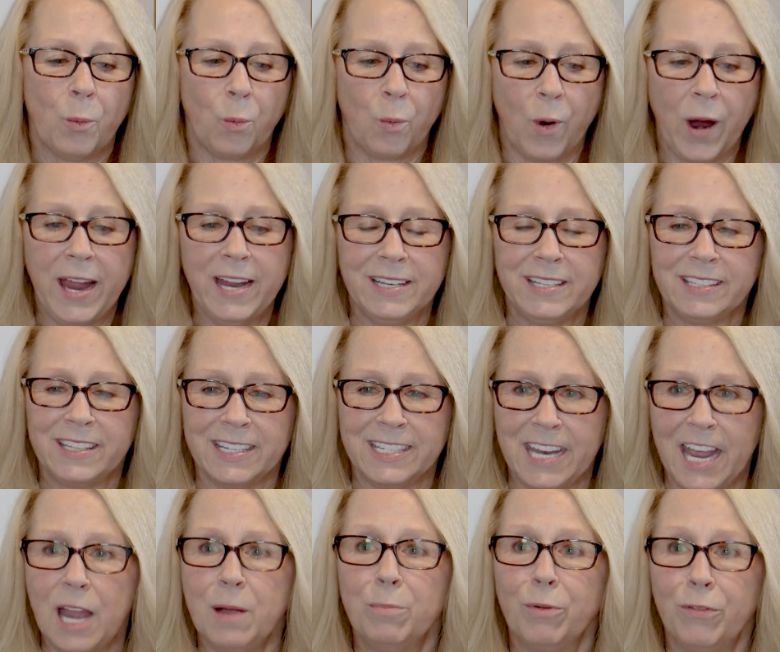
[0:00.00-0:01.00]
Right the
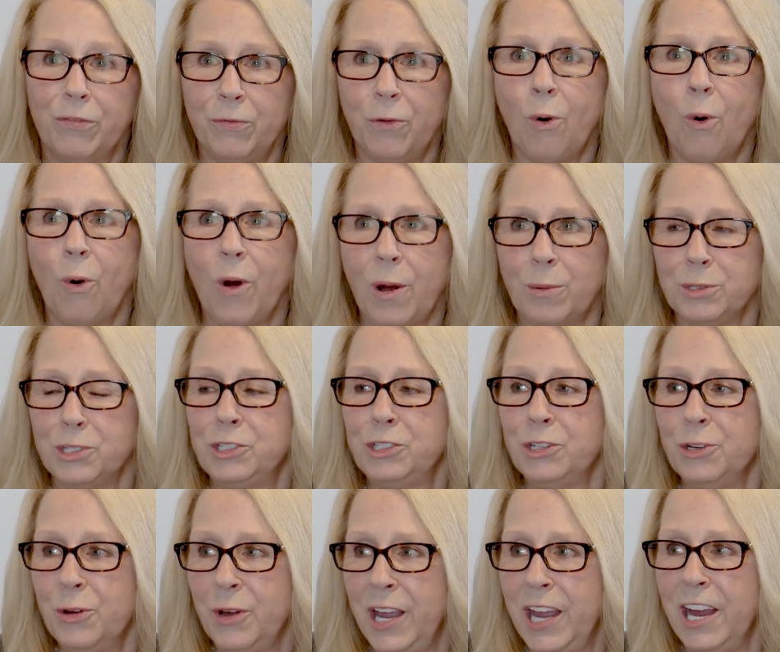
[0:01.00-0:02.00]
day before I was
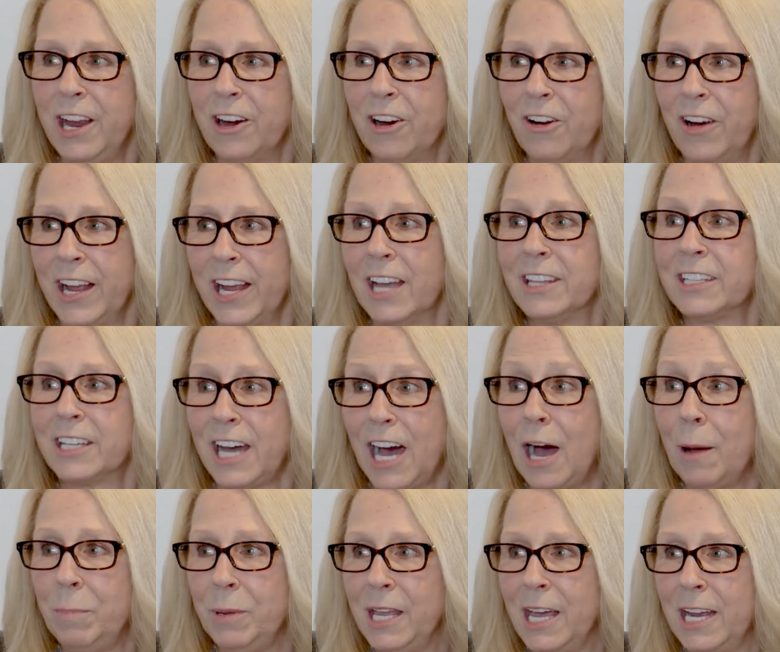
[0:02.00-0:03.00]
due here, I got the
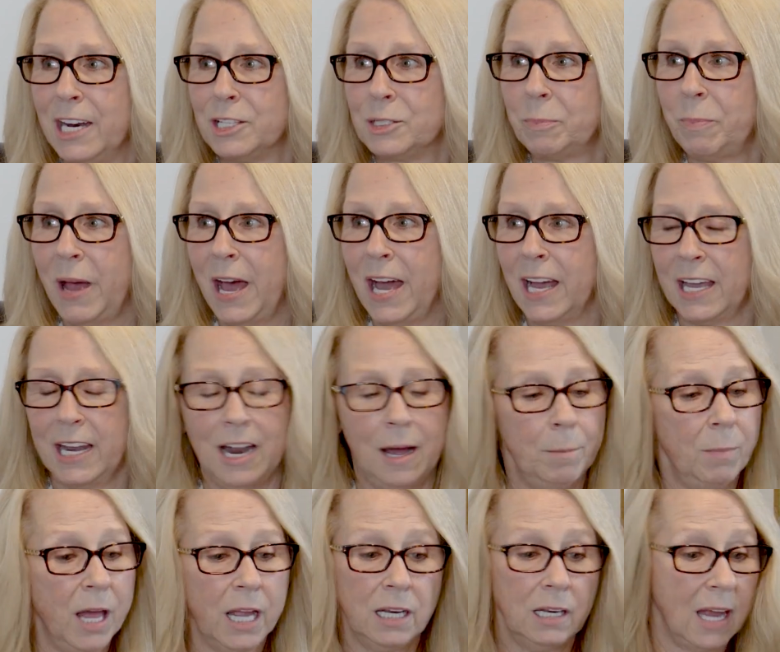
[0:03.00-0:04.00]
copy edits back, and
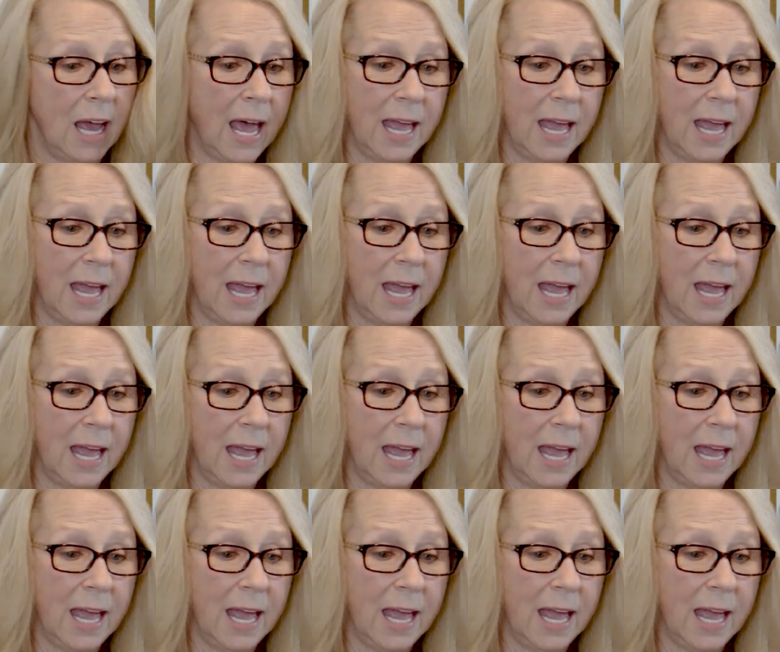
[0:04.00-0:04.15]
I'm like,